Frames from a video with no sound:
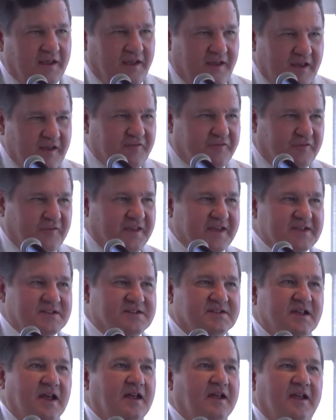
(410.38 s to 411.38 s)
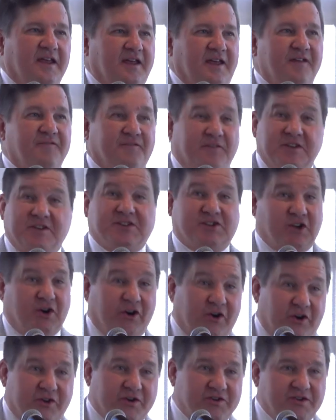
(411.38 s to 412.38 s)
if the
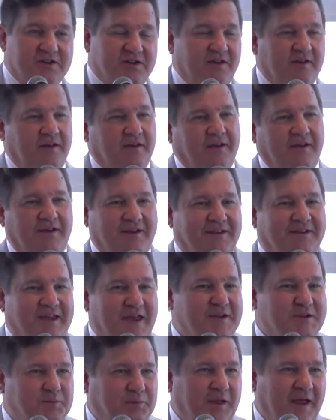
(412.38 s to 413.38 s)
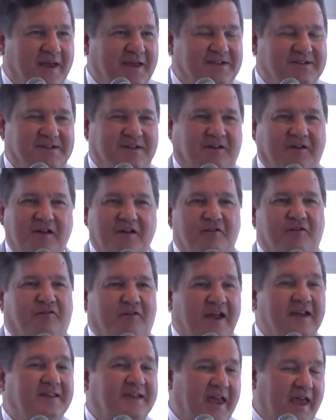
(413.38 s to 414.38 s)
surge takes place. You know,
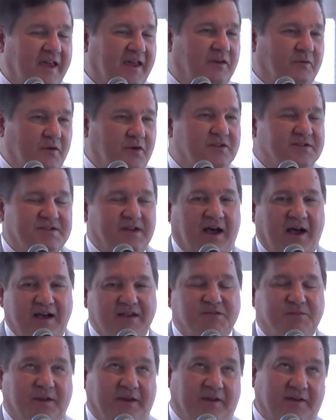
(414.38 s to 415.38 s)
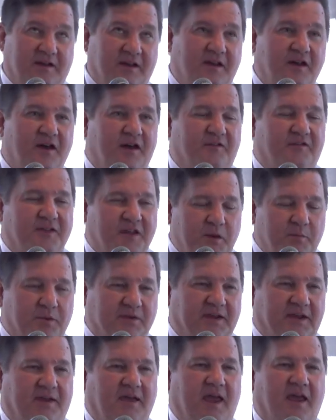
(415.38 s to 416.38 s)
Fred Kagan, who's the husband of
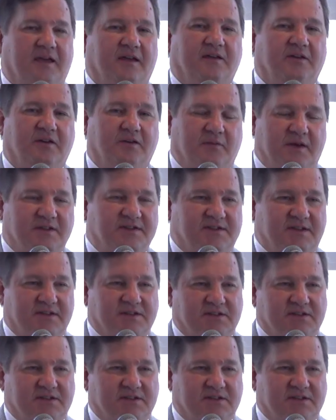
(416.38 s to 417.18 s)
Kimberly Kagan, who runs the